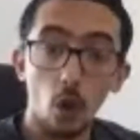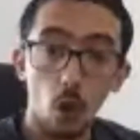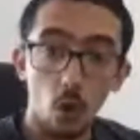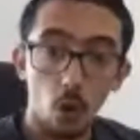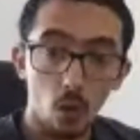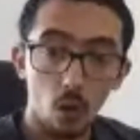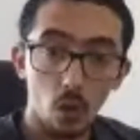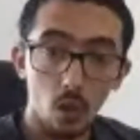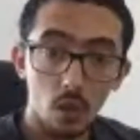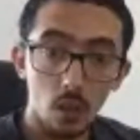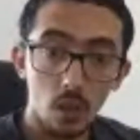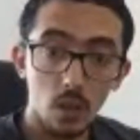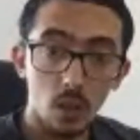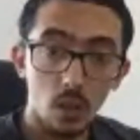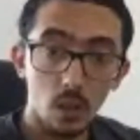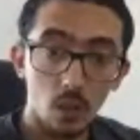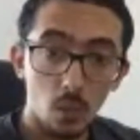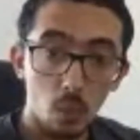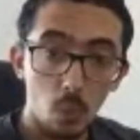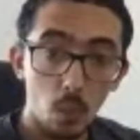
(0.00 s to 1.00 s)
or
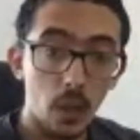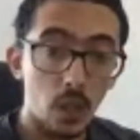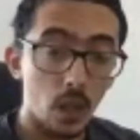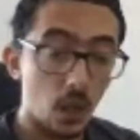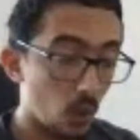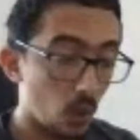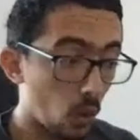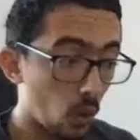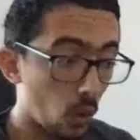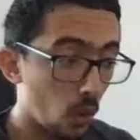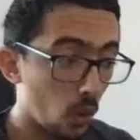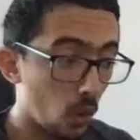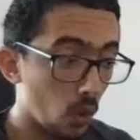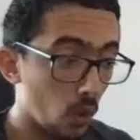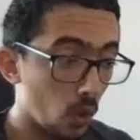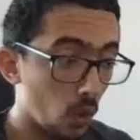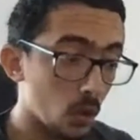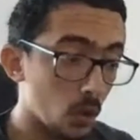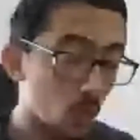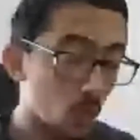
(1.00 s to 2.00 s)
we can
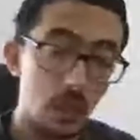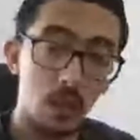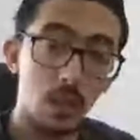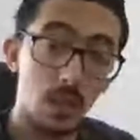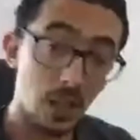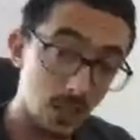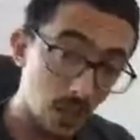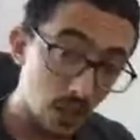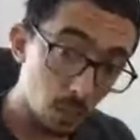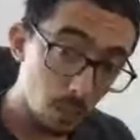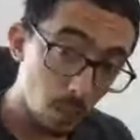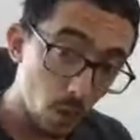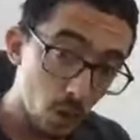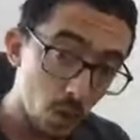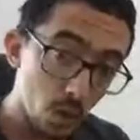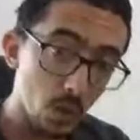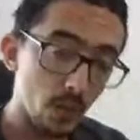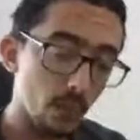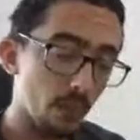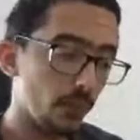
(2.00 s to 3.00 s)
also run it in a
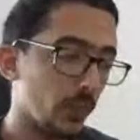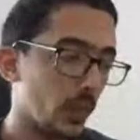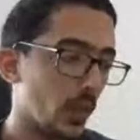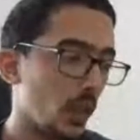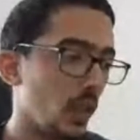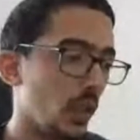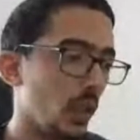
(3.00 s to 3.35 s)
sandbox